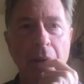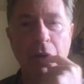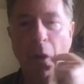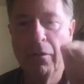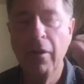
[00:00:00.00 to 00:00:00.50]
You
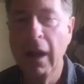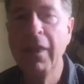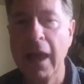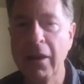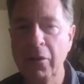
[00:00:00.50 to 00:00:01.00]
don't
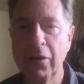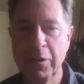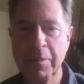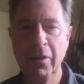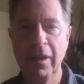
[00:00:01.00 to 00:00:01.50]
find that in your
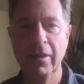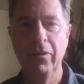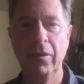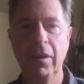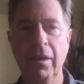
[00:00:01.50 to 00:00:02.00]

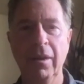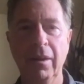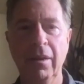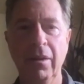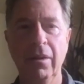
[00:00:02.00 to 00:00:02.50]
experience.
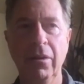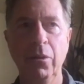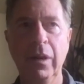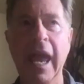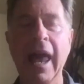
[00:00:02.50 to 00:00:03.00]

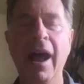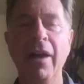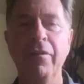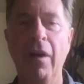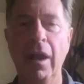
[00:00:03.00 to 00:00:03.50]
You
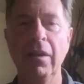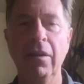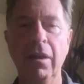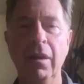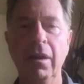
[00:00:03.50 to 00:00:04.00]
cannot
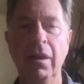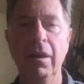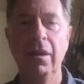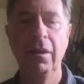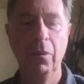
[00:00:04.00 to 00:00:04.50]
find
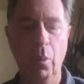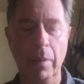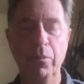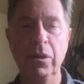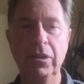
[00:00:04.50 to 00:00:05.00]

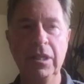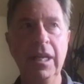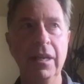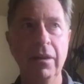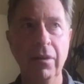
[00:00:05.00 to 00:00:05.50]
what
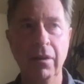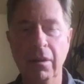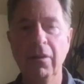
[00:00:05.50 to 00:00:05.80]
preceded